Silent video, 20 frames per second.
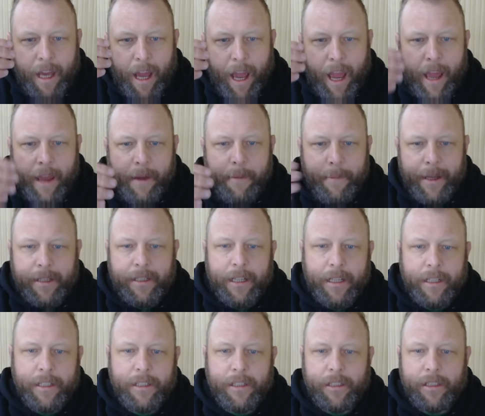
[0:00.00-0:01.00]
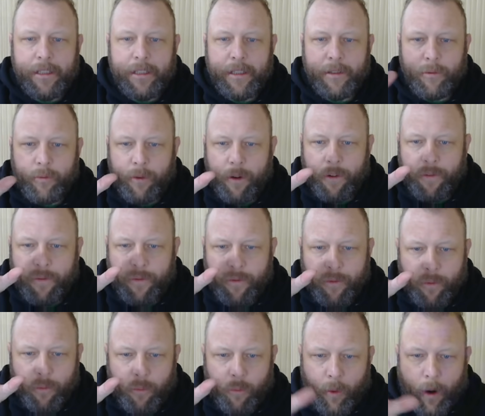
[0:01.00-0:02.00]
a message with
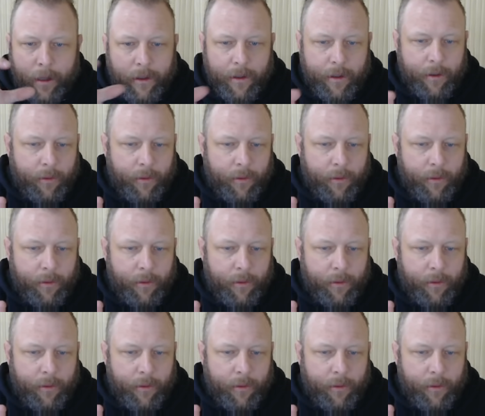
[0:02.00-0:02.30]
what